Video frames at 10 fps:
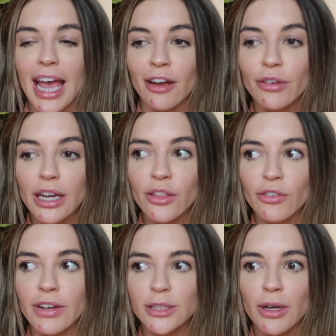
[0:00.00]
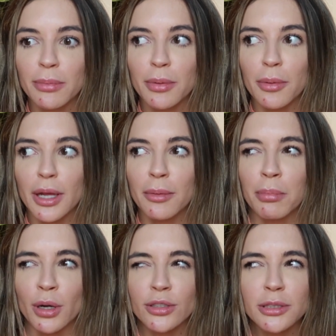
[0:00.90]
Every other face wipe
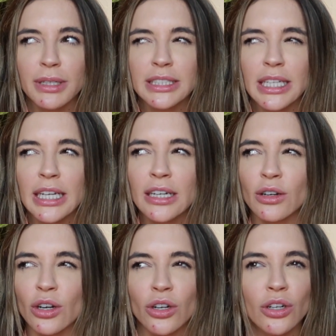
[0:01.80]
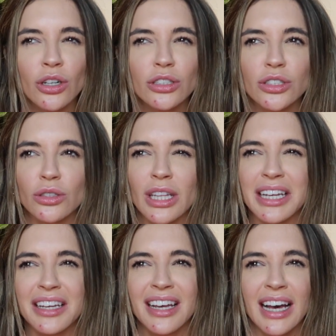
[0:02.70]
burns my skin or hurts, or
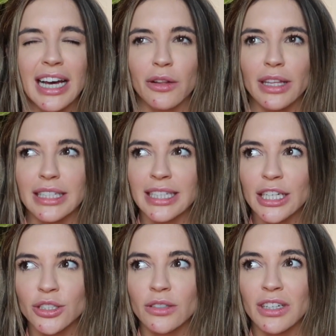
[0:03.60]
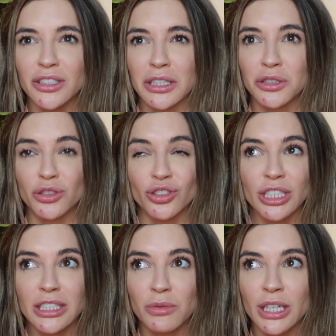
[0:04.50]
like I don't like the texture of it. I tried the
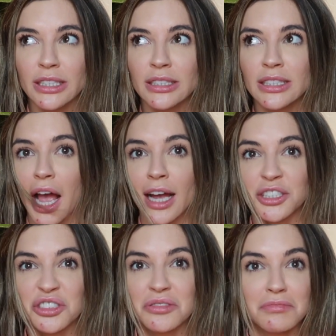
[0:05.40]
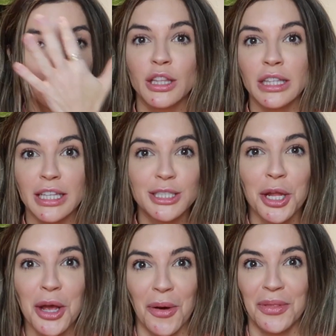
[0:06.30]
Neutrogena ones. These
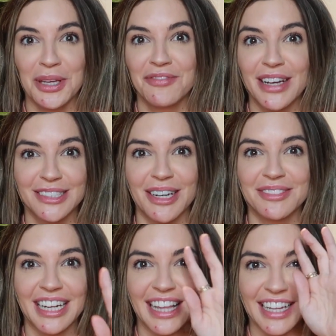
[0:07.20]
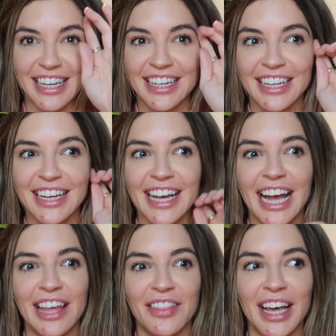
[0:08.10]
are the only face wipes that I like
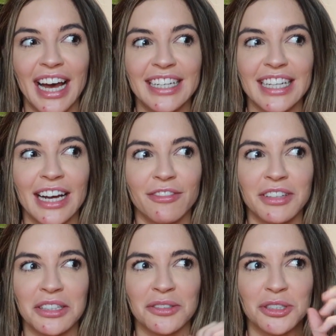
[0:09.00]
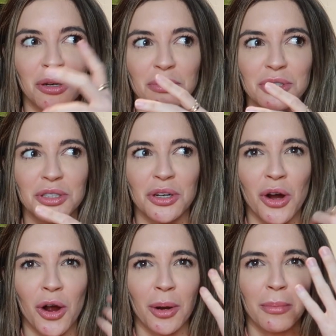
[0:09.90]
and that I feel don't
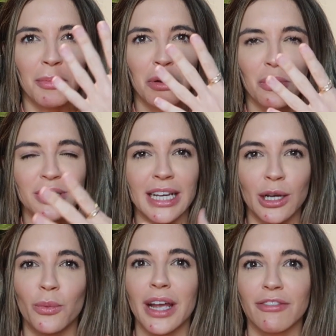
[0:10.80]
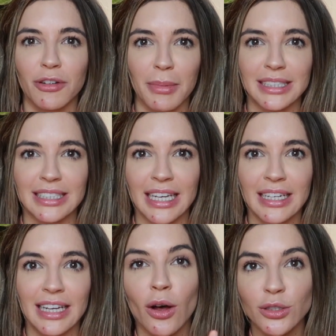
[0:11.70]
harm or take away from my
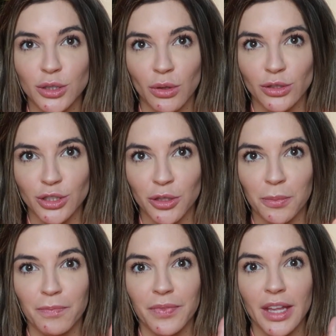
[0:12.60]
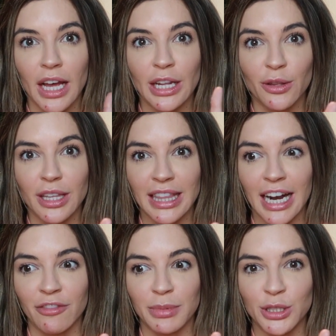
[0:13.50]
skin. Also, another thing that
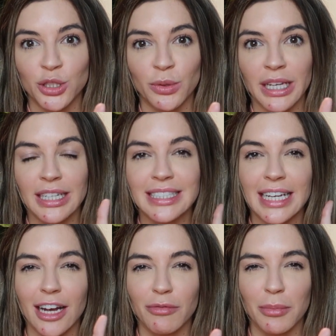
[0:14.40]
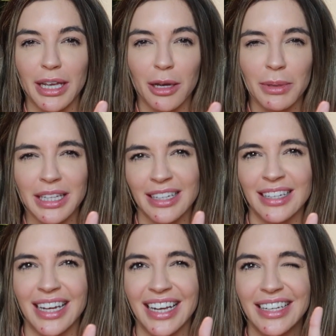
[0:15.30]
I've been doing to take off my makeup at the end of
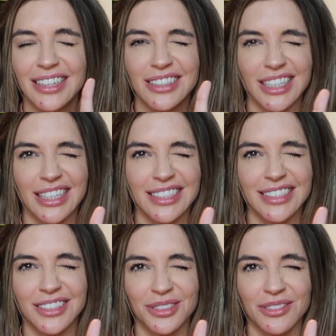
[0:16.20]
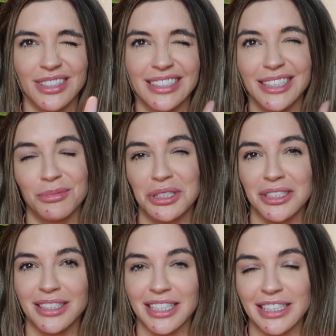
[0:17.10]
the night, which I guess this isn't really fitnessy, but
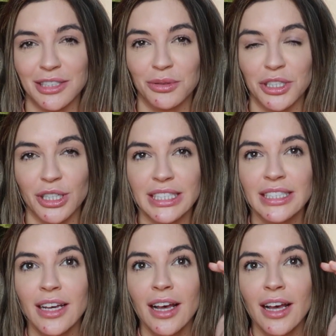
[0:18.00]
just in case you were curious,